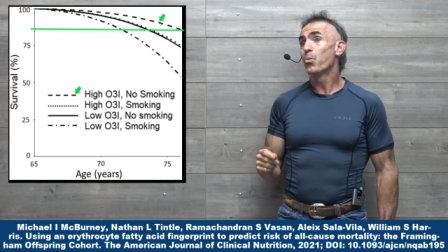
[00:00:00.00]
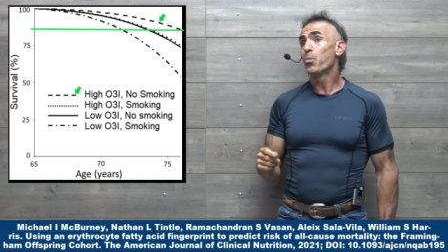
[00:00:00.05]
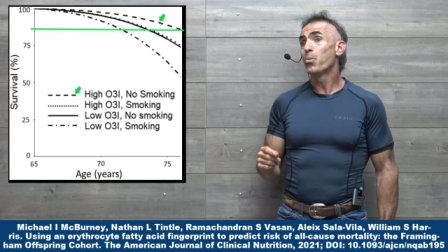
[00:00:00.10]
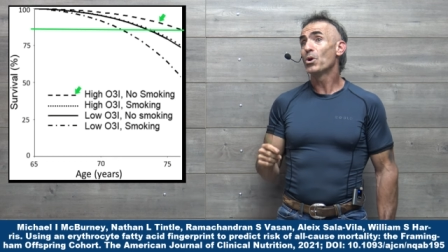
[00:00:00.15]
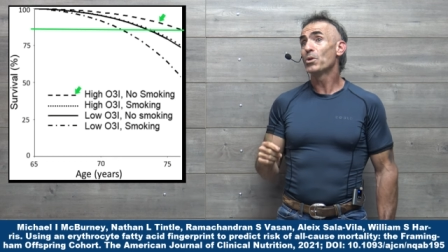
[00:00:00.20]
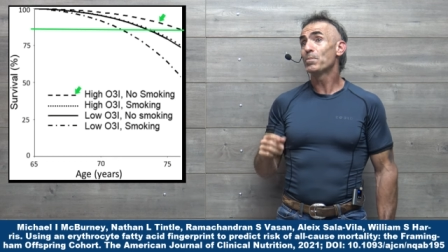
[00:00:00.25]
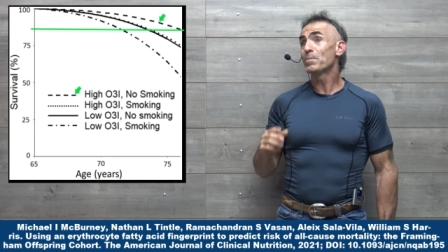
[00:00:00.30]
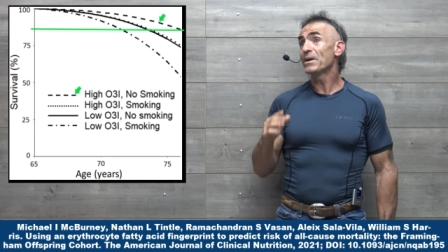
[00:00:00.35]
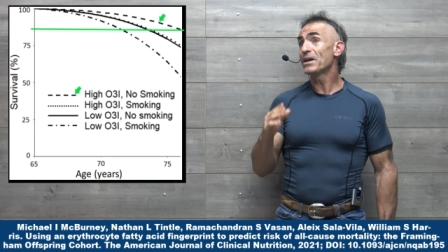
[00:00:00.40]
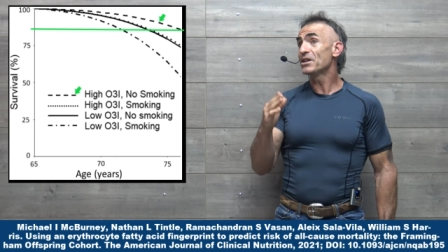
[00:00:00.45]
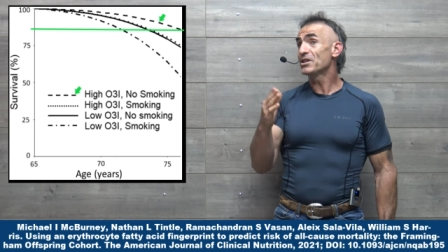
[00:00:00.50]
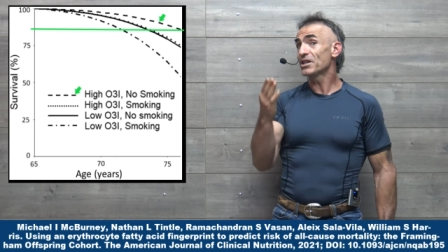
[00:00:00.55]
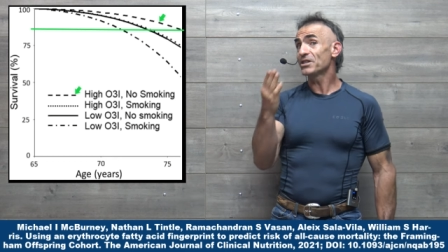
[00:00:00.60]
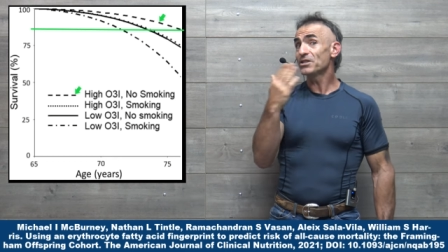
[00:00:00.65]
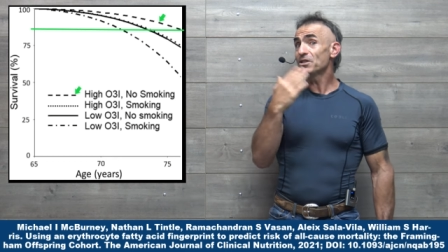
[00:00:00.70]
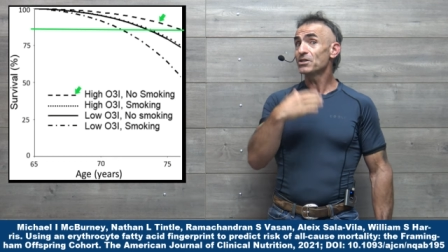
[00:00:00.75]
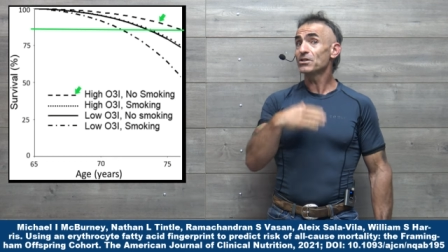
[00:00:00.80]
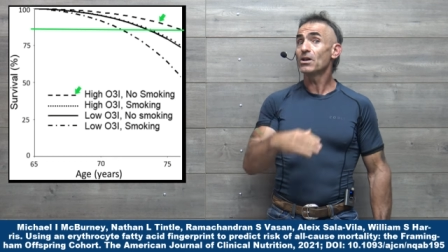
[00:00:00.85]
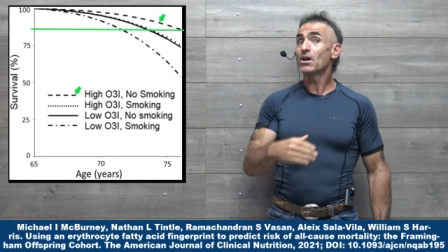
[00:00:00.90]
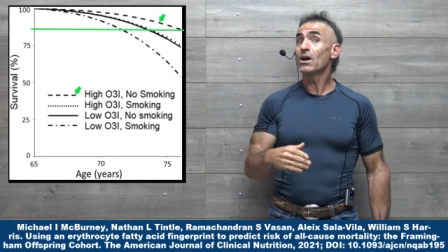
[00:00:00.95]
with being
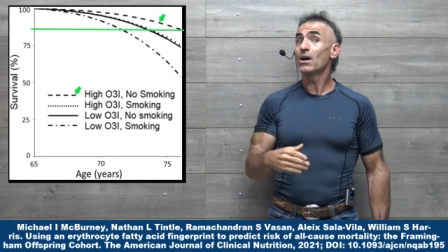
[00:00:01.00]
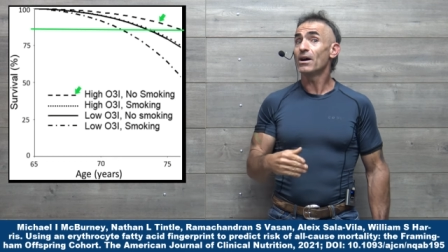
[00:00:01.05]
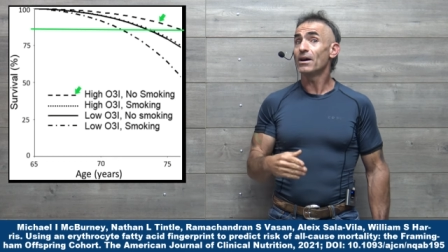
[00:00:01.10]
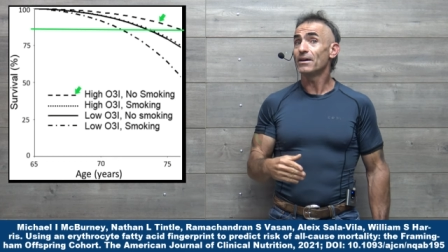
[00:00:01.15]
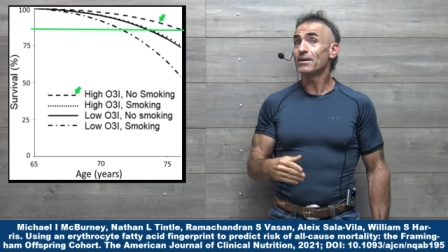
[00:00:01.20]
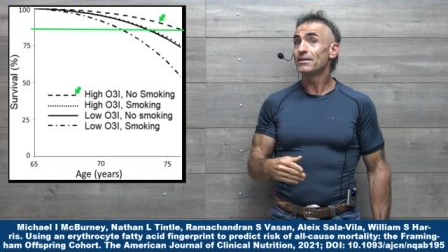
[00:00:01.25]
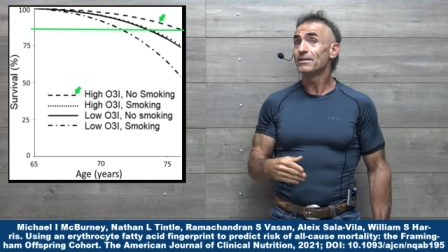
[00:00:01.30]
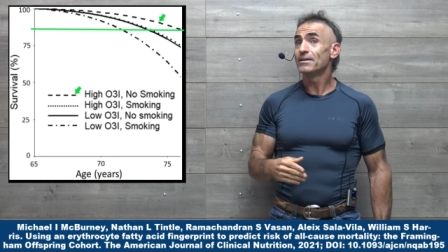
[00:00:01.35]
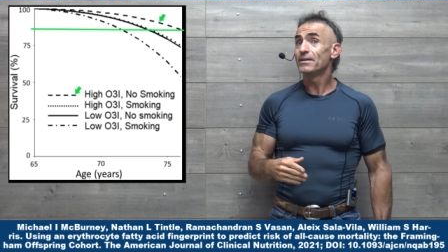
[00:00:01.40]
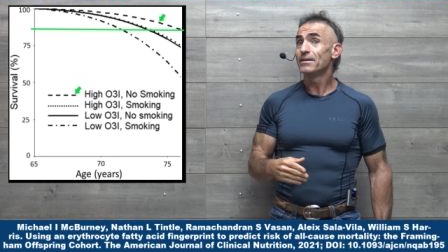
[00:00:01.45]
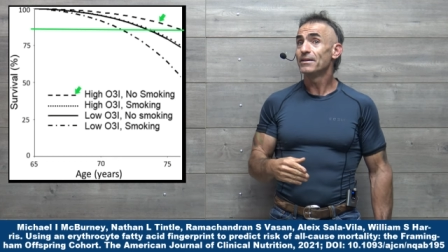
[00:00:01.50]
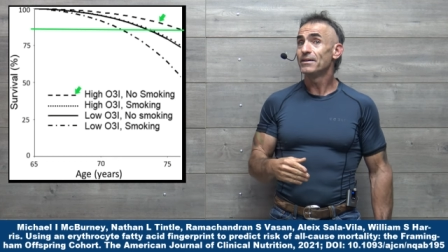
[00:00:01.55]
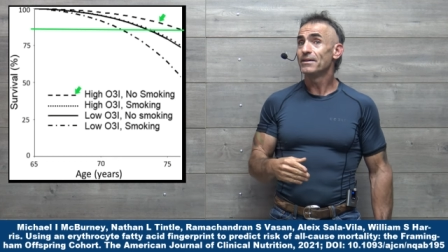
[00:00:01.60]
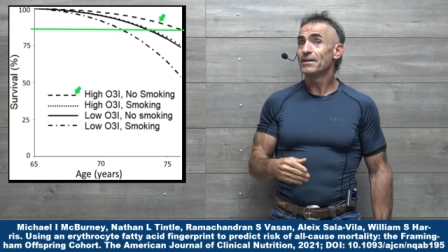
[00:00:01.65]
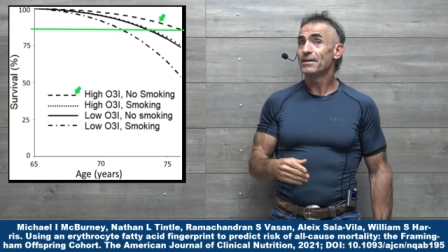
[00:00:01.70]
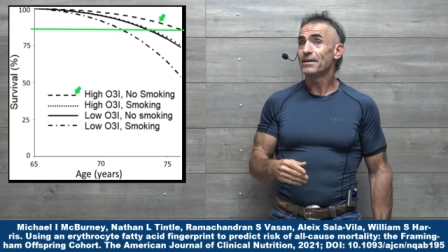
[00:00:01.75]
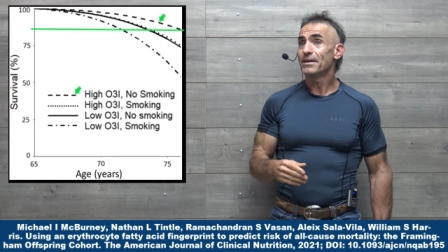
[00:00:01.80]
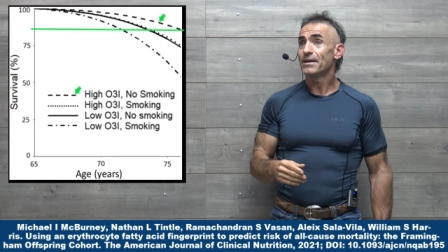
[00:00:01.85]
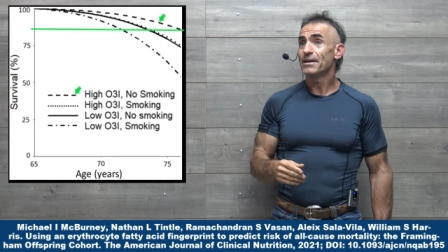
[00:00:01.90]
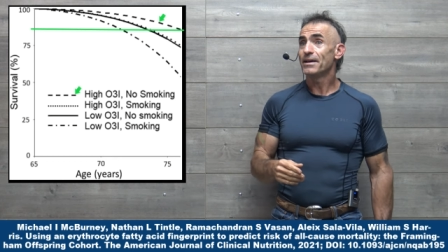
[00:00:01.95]
just as long
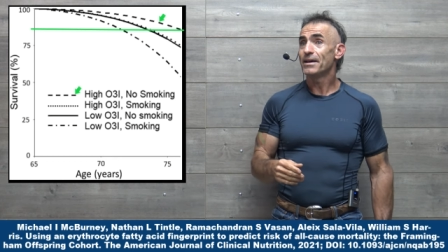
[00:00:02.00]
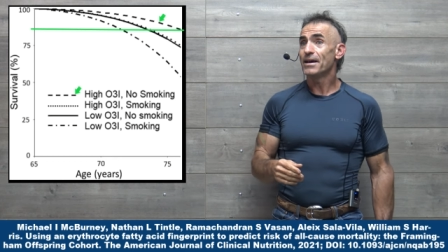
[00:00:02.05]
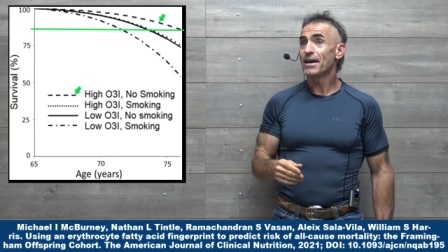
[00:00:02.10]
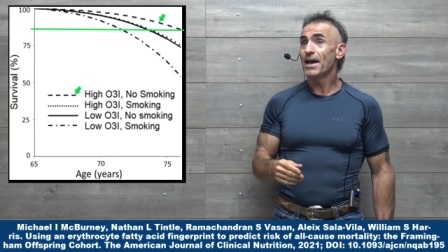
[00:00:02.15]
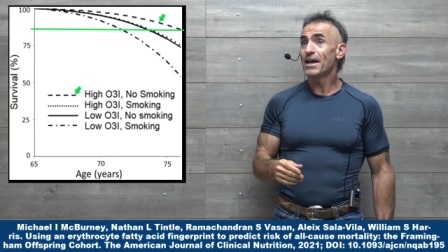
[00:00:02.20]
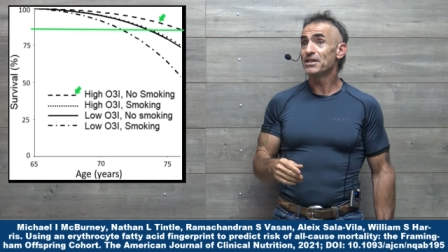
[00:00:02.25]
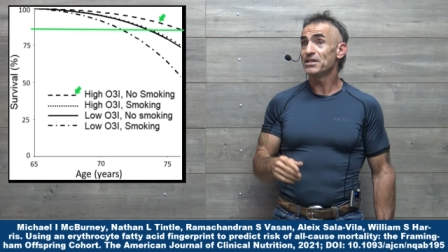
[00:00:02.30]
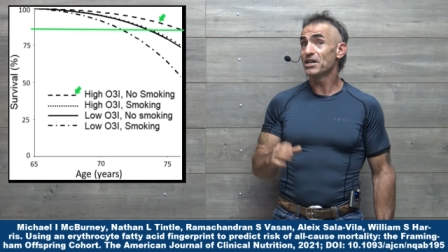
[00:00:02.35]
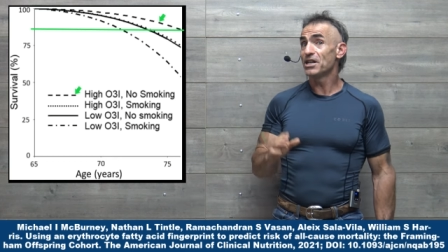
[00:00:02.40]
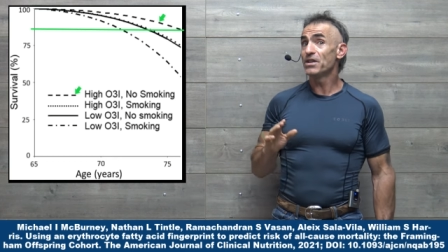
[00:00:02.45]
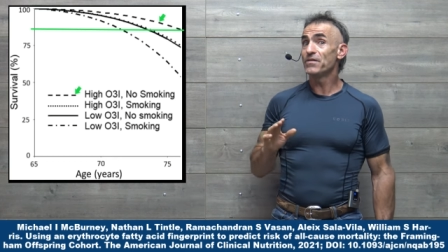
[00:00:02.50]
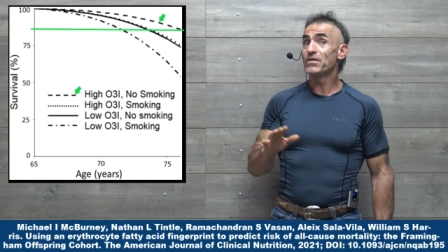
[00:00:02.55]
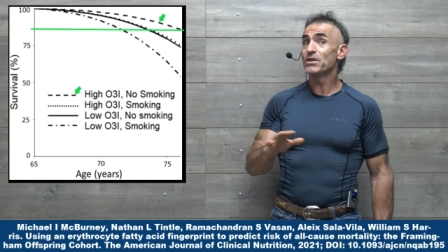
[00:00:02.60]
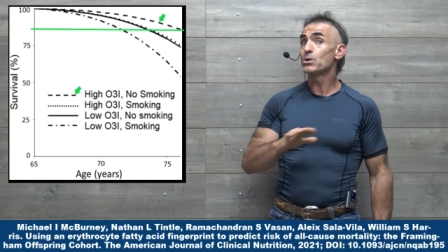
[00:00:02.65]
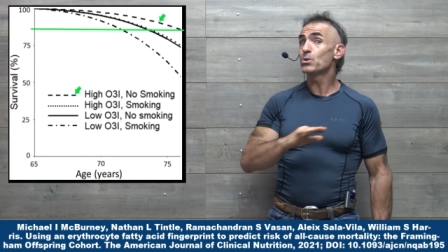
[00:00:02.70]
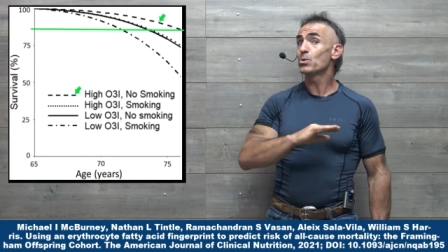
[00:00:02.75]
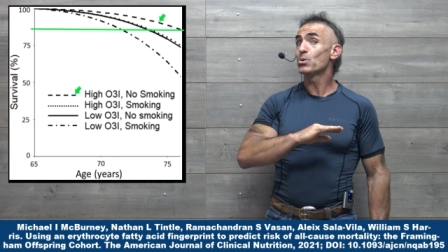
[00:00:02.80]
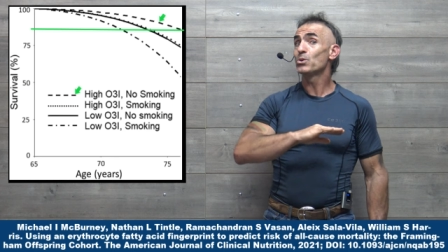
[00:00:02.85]
as an individual